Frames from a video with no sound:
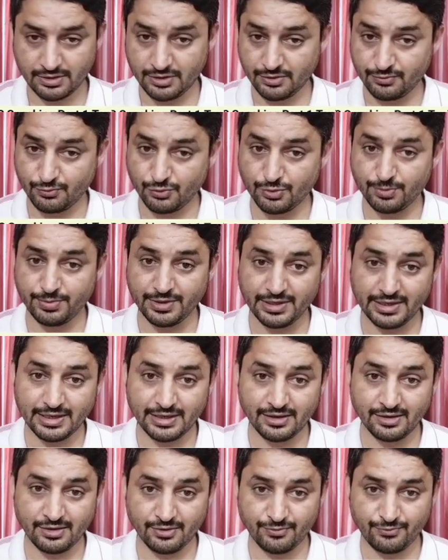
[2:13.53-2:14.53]
It would be
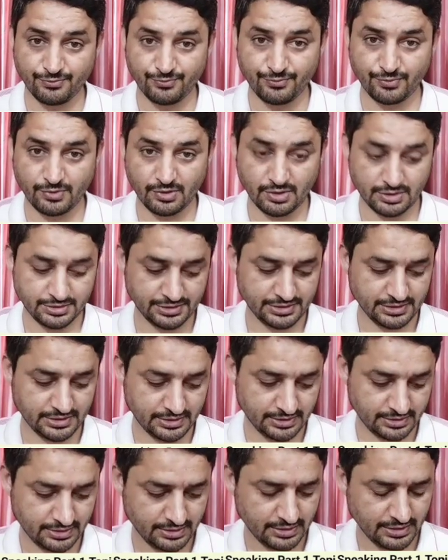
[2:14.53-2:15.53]
an enough
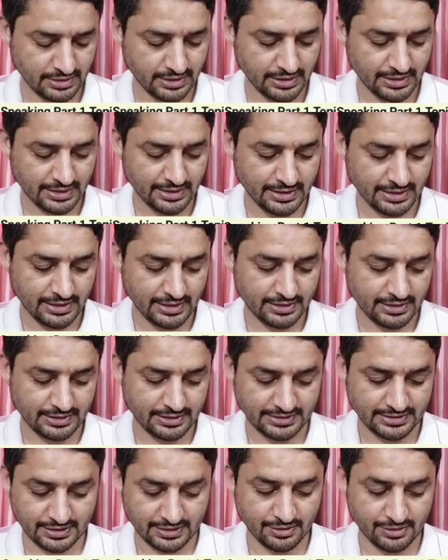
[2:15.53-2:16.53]
answer.
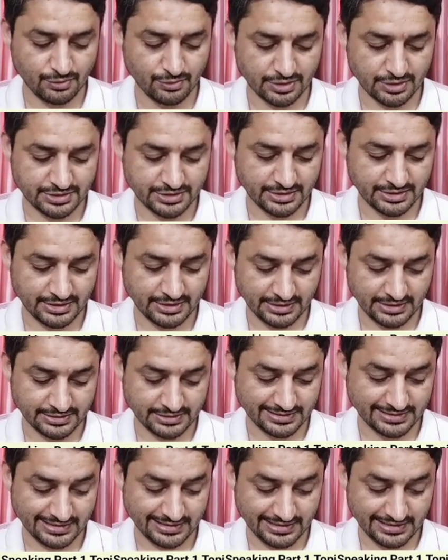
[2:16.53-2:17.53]
The second question
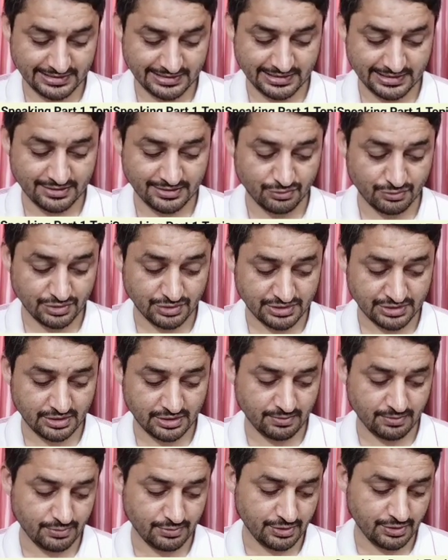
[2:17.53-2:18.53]
is it
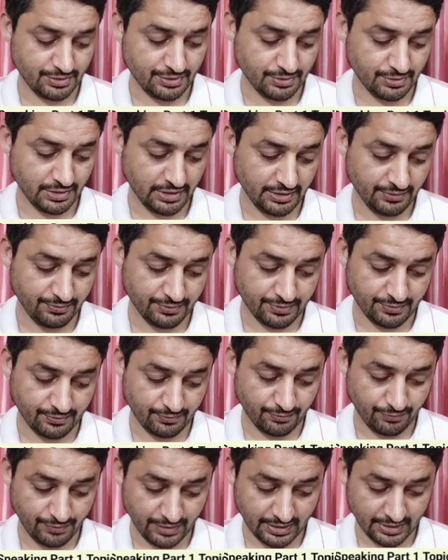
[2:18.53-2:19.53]
reasonable to live
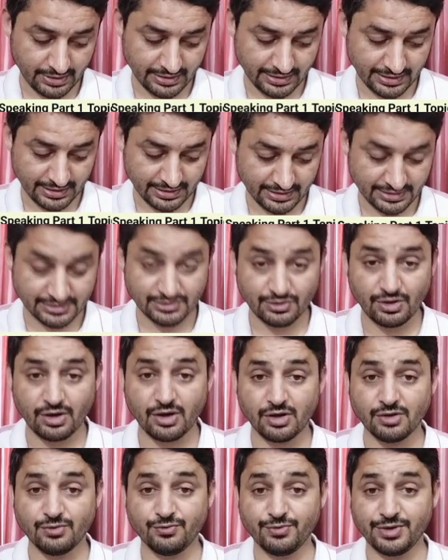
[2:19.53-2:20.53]
where it is
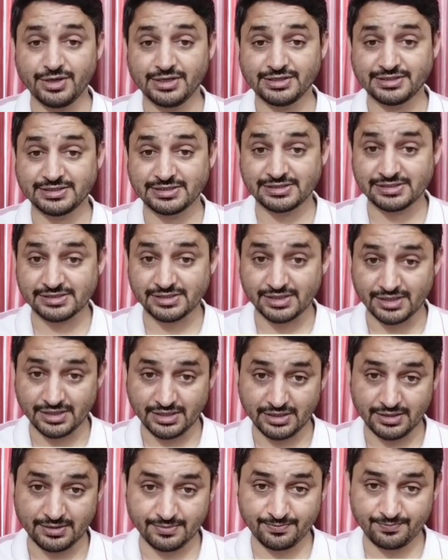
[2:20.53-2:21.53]
always
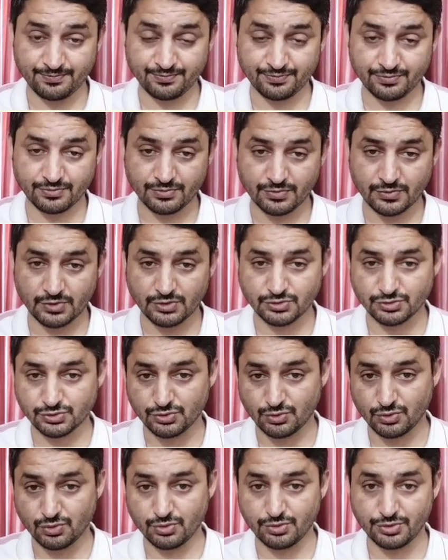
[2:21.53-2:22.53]
sunny?
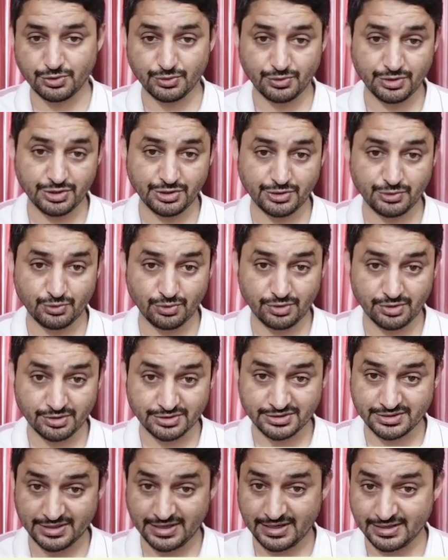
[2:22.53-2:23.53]
So you need to
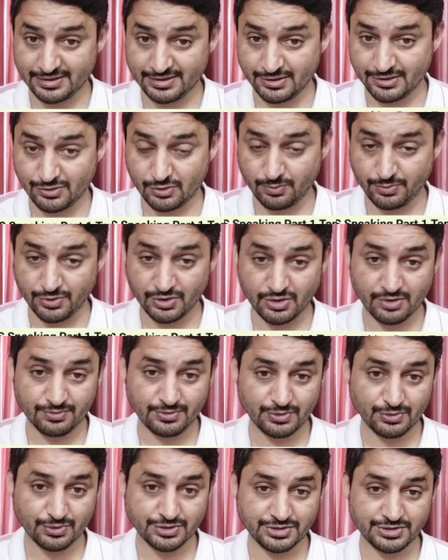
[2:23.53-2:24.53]
understand the topic
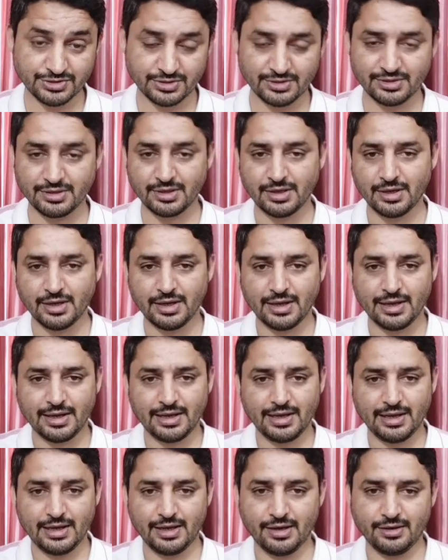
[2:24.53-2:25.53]
of the question
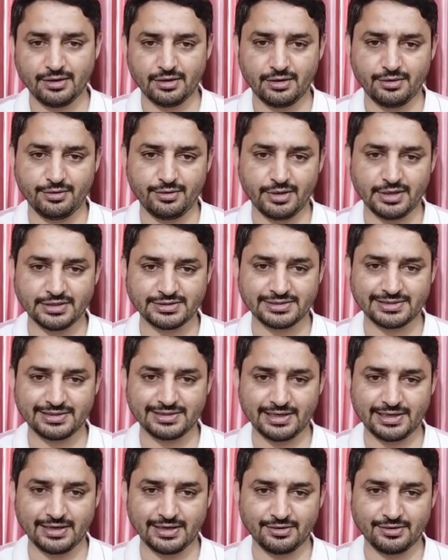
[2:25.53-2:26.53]
and address
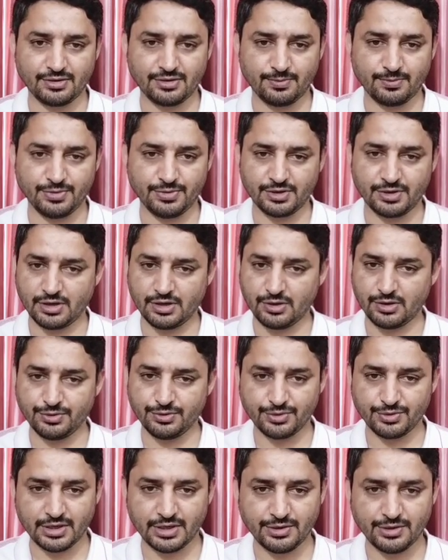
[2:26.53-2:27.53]
that topic. How
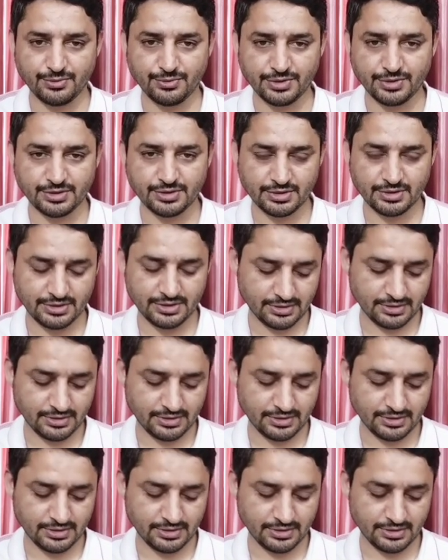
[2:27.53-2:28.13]
you can do it?